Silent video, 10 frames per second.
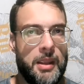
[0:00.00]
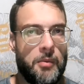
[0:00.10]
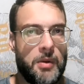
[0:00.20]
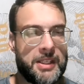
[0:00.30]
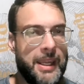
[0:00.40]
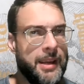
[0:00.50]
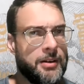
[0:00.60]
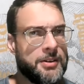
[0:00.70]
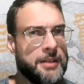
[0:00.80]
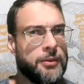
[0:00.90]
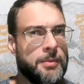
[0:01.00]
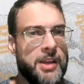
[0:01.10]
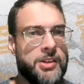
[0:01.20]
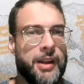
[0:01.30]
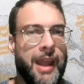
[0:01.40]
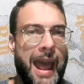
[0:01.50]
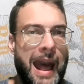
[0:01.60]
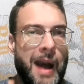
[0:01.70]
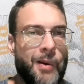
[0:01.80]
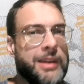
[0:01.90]
what's key here is the information.
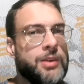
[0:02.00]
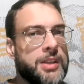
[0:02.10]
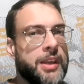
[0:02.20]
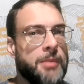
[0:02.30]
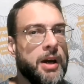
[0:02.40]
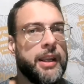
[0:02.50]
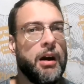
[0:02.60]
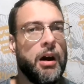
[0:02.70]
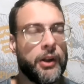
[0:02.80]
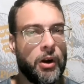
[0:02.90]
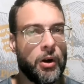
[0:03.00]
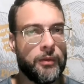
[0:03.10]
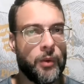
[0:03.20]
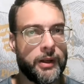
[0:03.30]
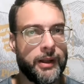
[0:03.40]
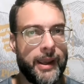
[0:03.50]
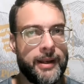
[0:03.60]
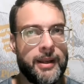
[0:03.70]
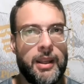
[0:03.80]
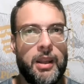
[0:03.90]
How can you save money on a carnivore diet?